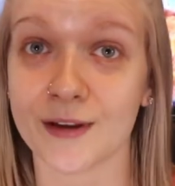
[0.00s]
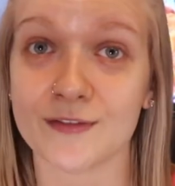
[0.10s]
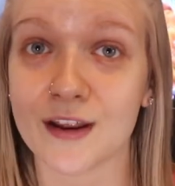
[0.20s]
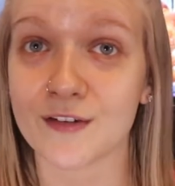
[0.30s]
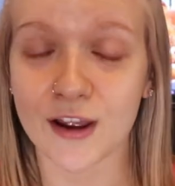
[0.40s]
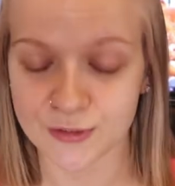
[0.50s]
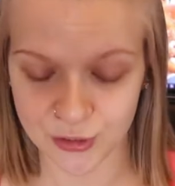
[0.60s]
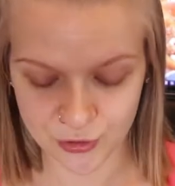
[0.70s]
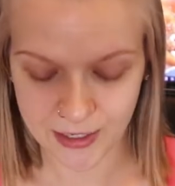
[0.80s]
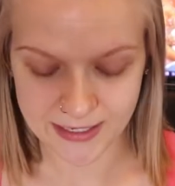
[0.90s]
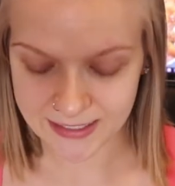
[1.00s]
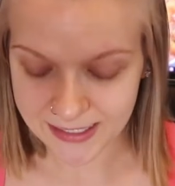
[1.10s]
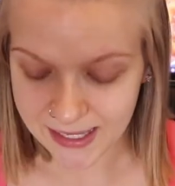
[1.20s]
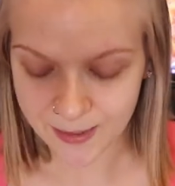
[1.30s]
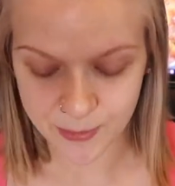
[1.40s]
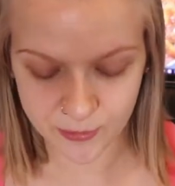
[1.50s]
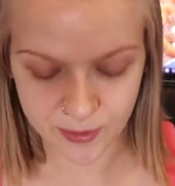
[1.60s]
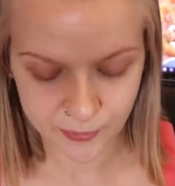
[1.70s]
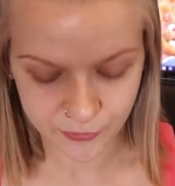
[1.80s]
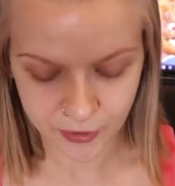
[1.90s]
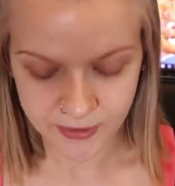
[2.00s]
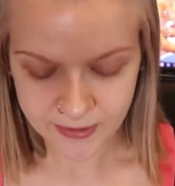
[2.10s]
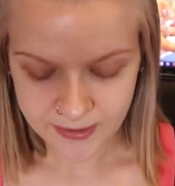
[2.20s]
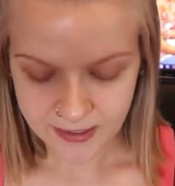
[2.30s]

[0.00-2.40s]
I've never actually tried any K-beauty before.